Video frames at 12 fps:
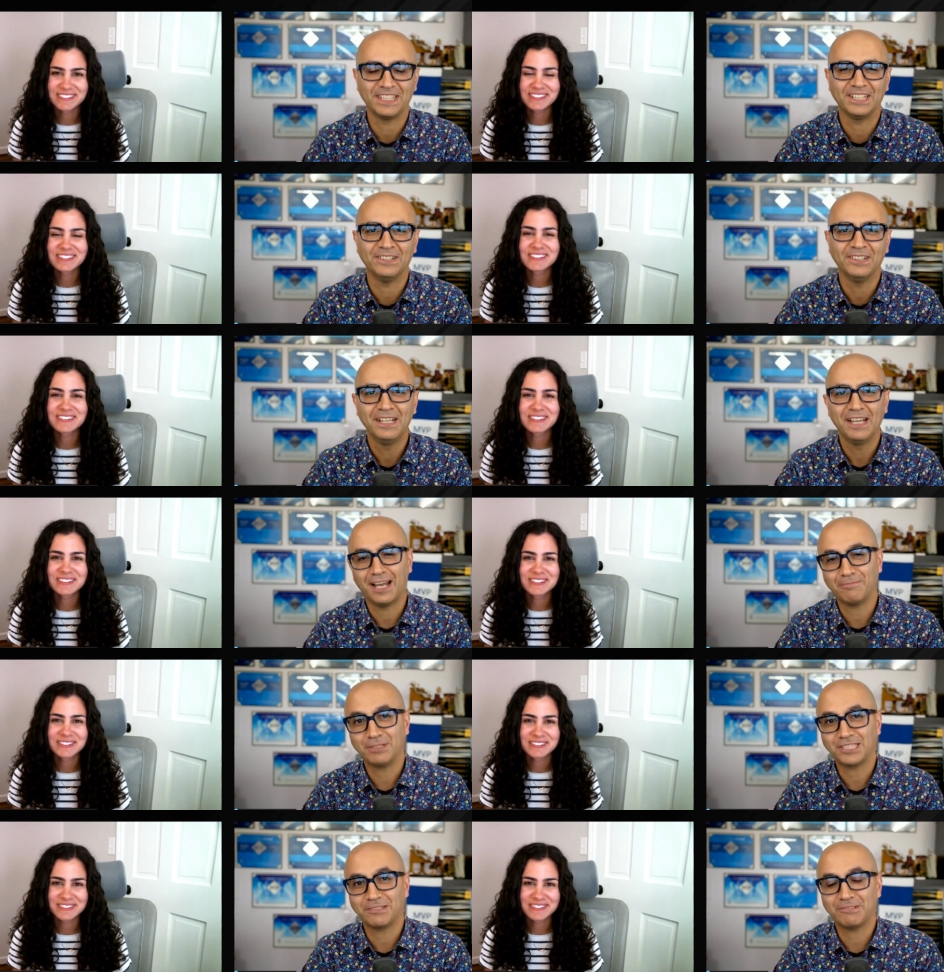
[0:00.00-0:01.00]
Speaker 1: video. I'm
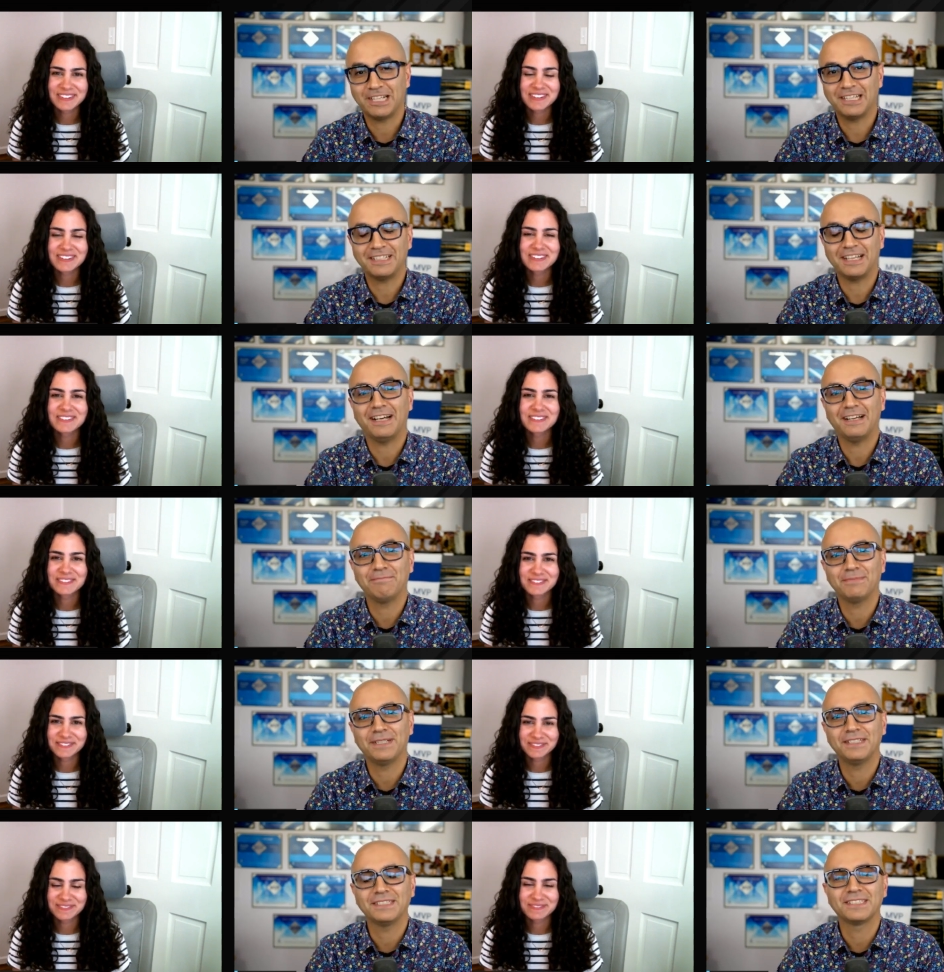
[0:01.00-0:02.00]
Reza Rad. I'm
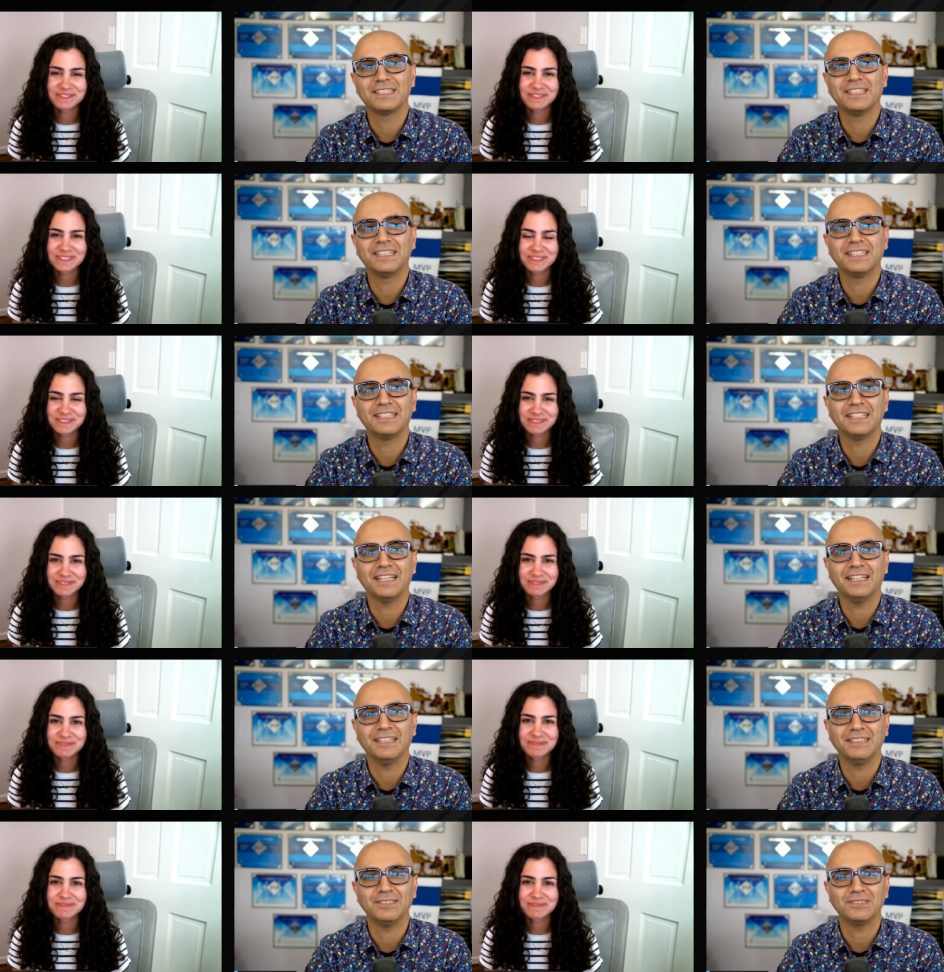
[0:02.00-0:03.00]
based in
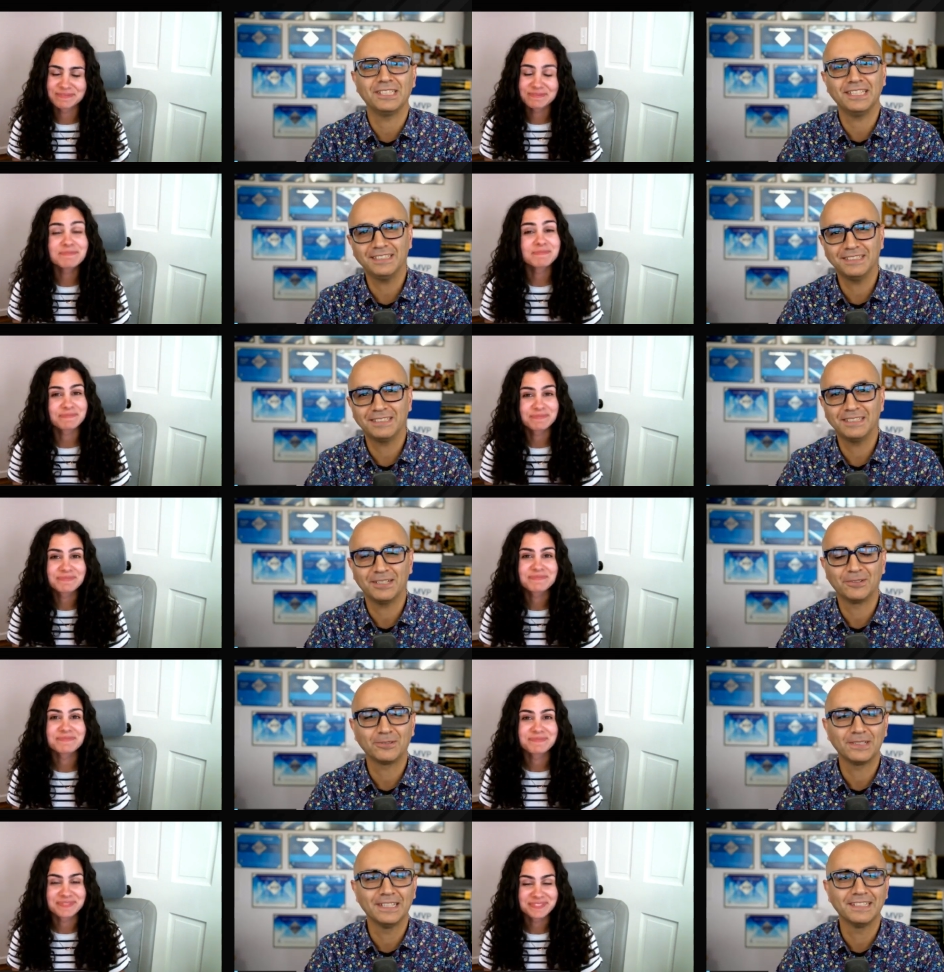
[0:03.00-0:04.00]
uh, New Zealand,
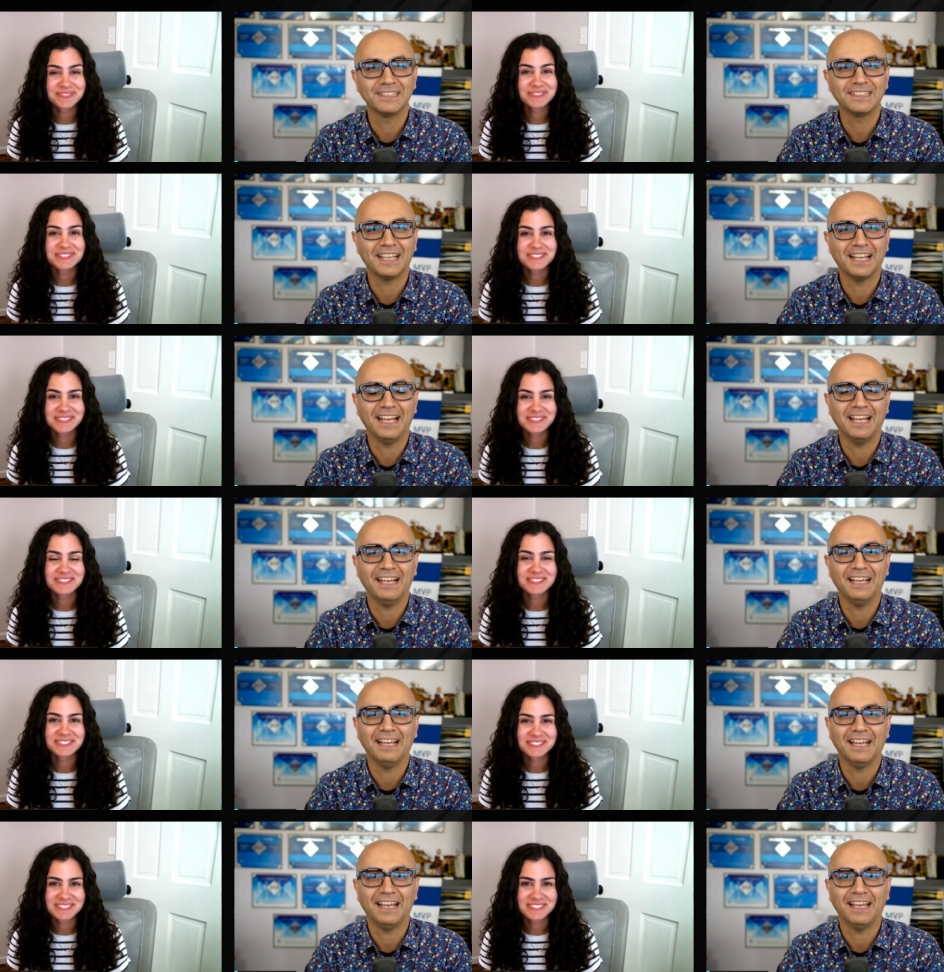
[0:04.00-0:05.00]
Auckland,
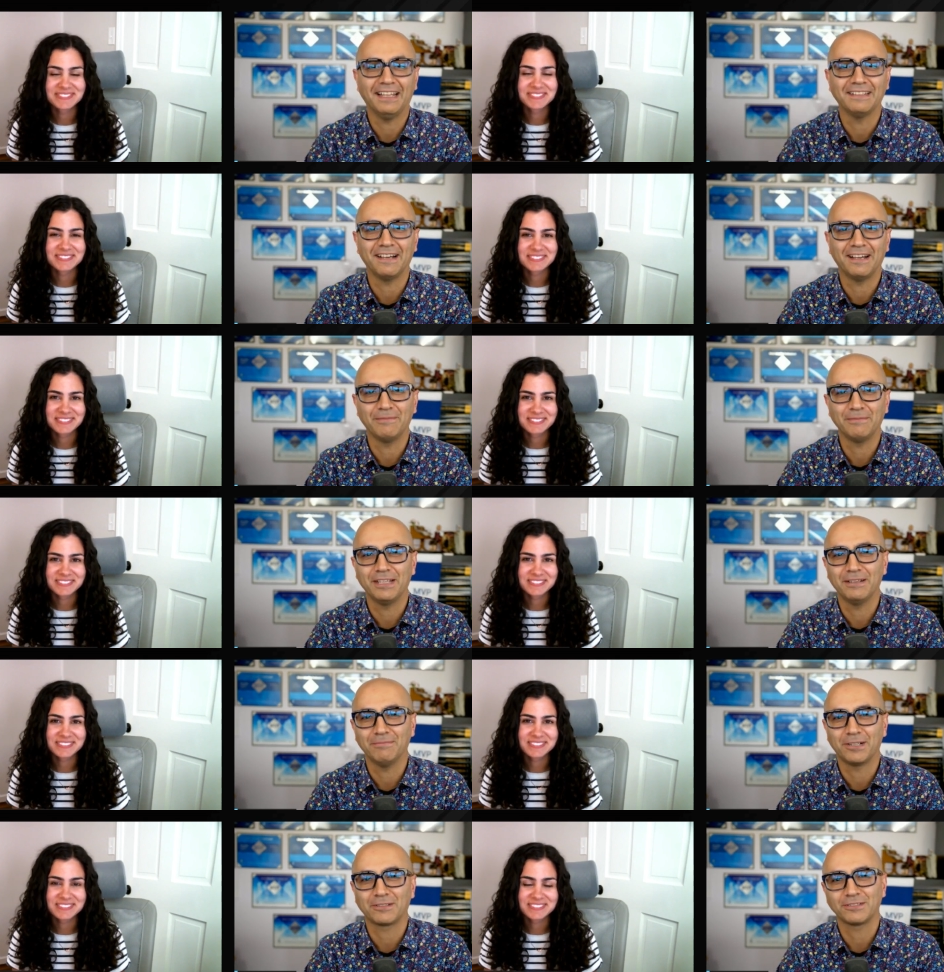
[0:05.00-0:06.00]
uh, and I'm a
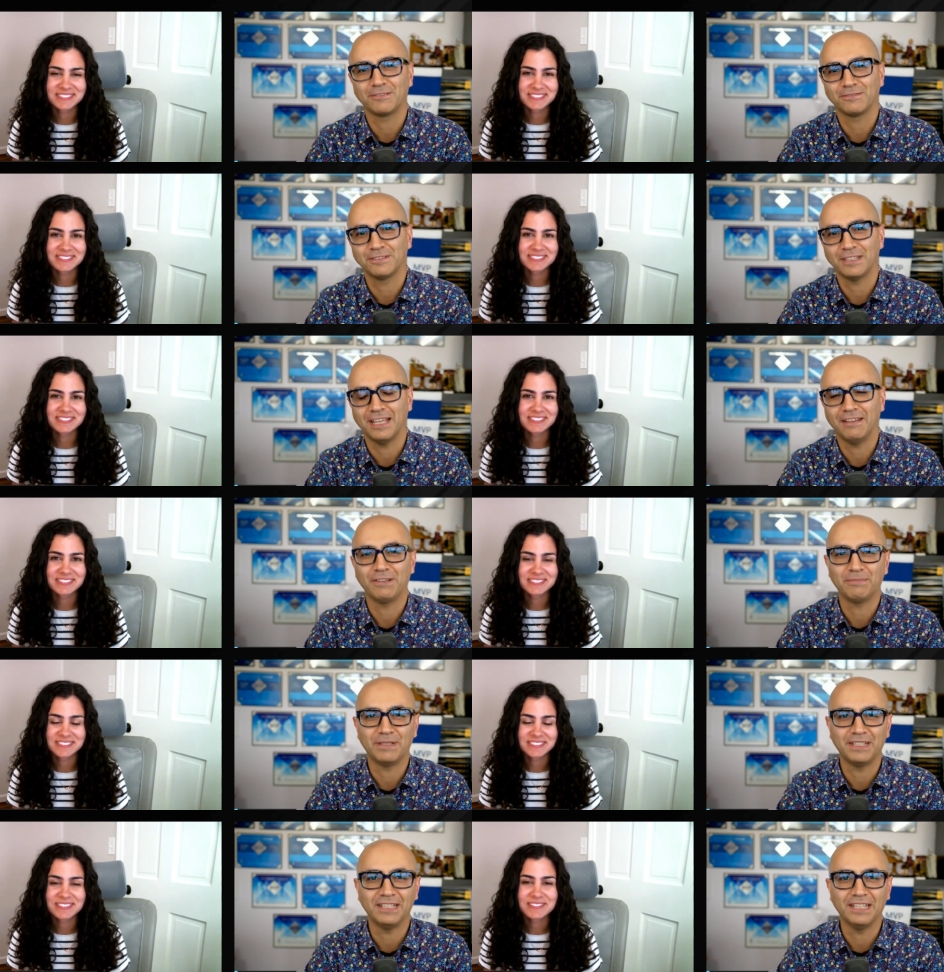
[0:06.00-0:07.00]
Microsoft
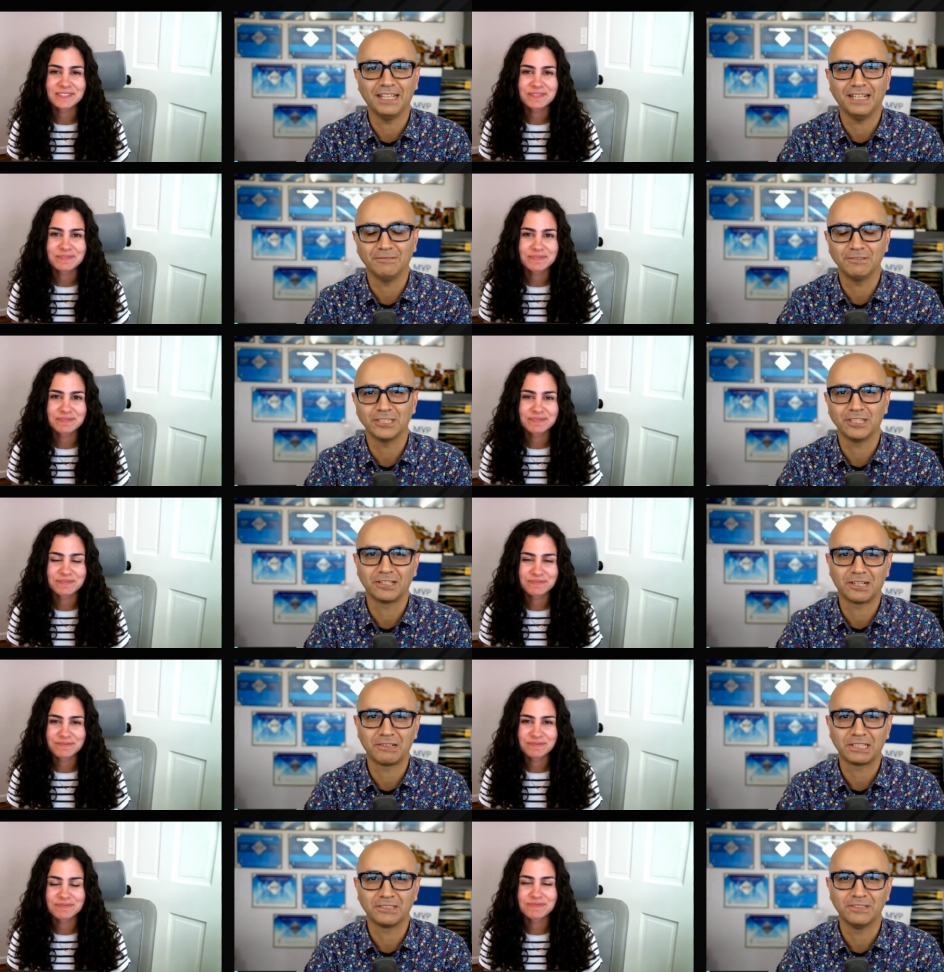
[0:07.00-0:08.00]
MVP and Regional
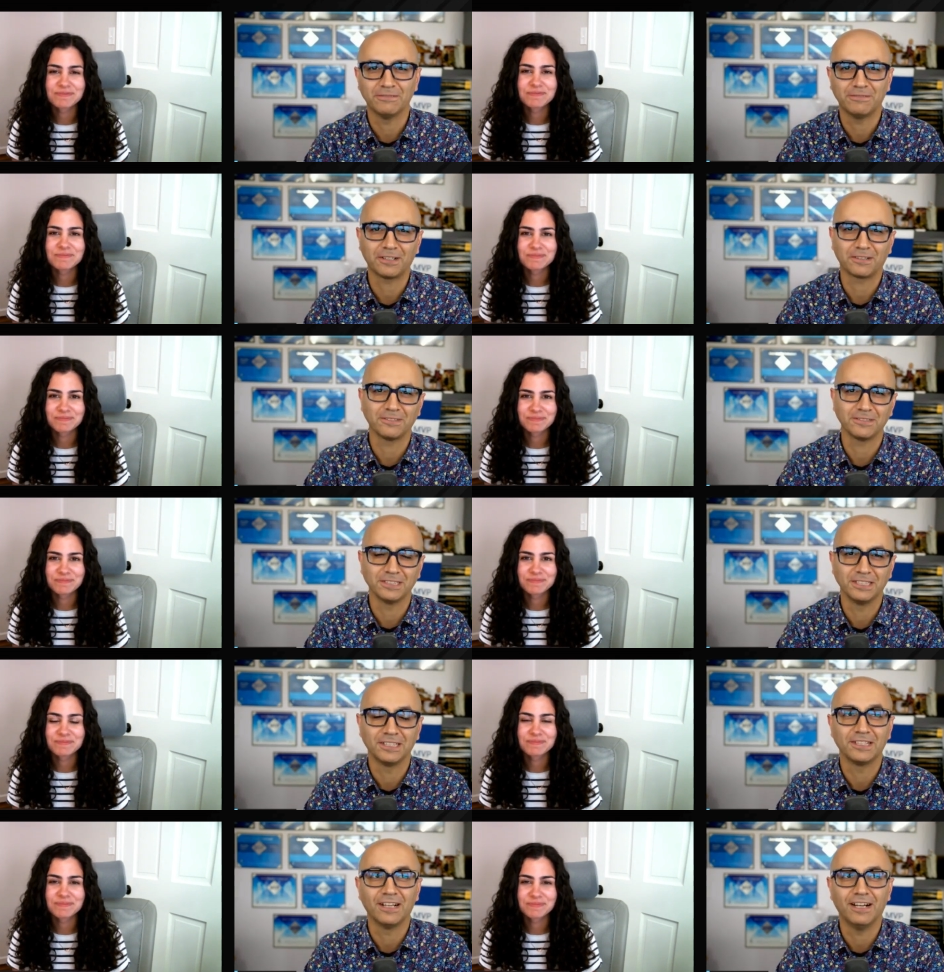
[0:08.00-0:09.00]
Director
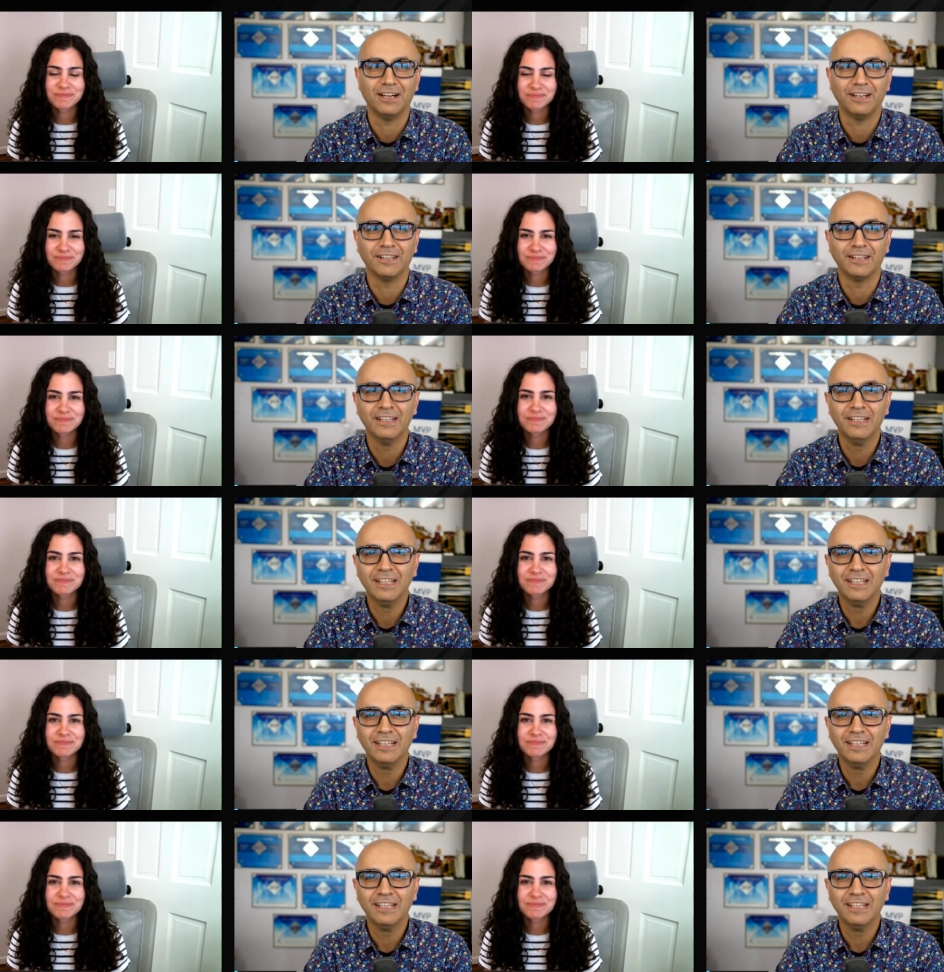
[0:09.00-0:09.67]
focusing on